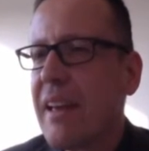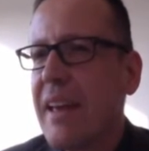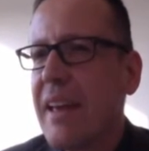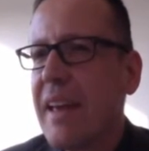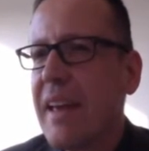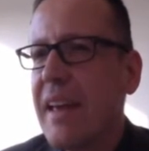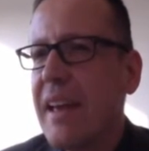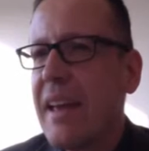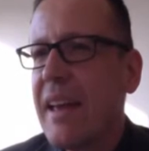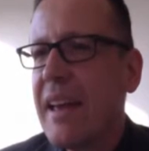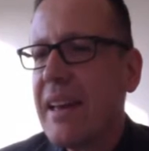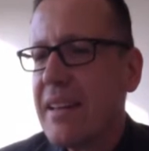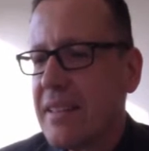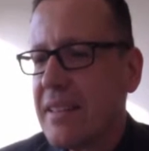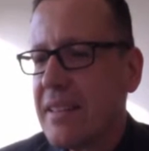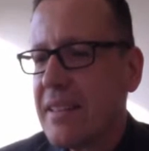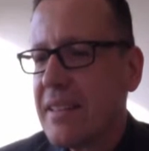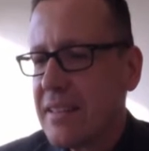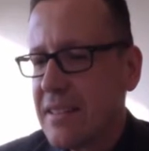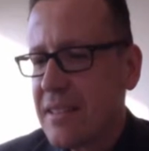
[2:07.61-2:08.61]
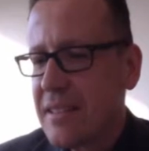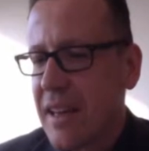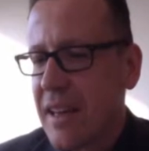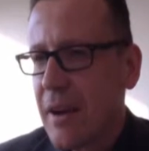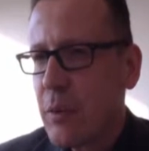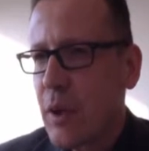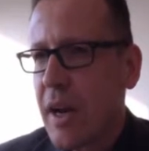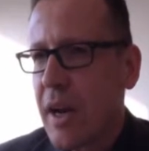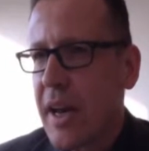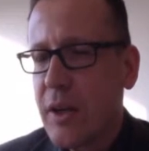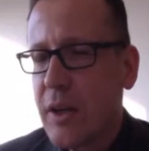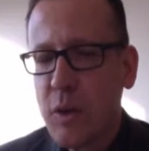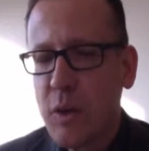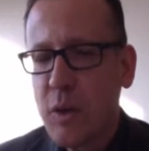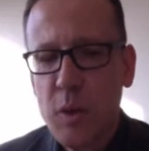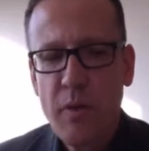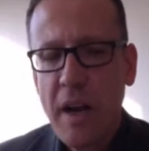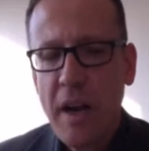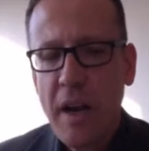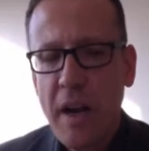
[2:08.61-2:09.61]
And I would like to
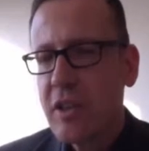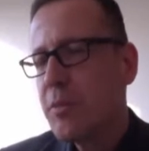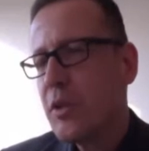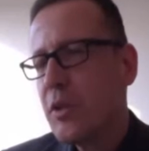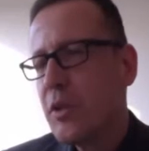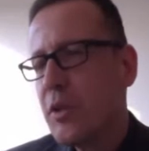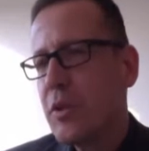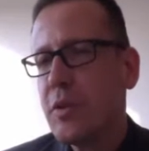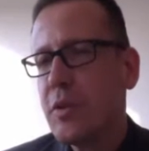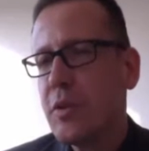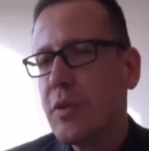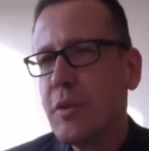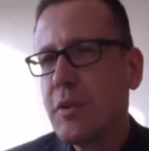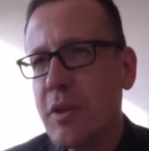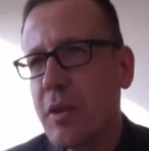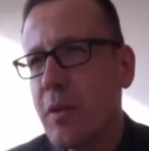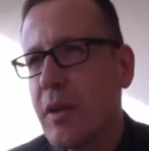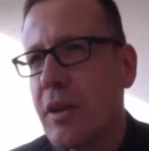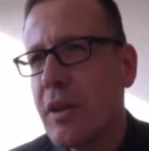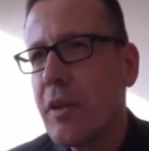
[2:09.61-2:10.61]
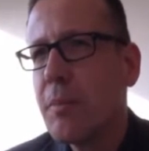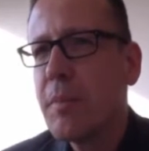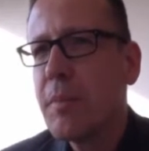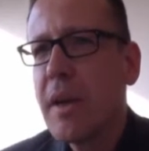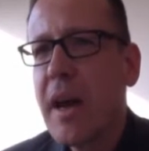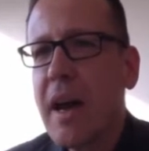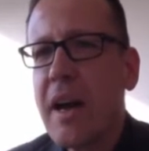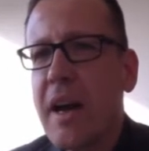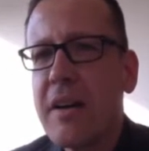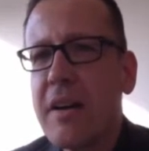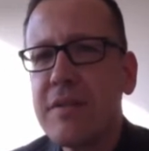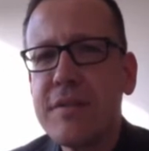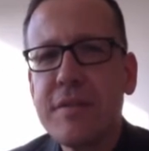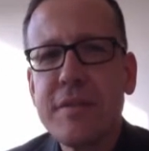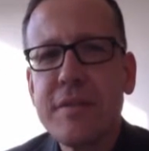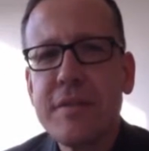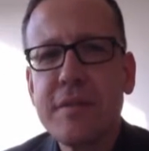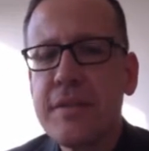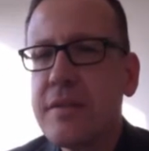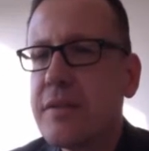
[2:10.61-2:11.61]
welcome you not only on
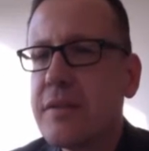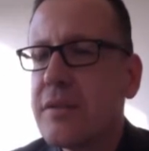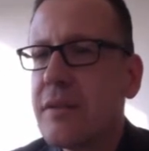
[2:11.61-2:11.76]
behalf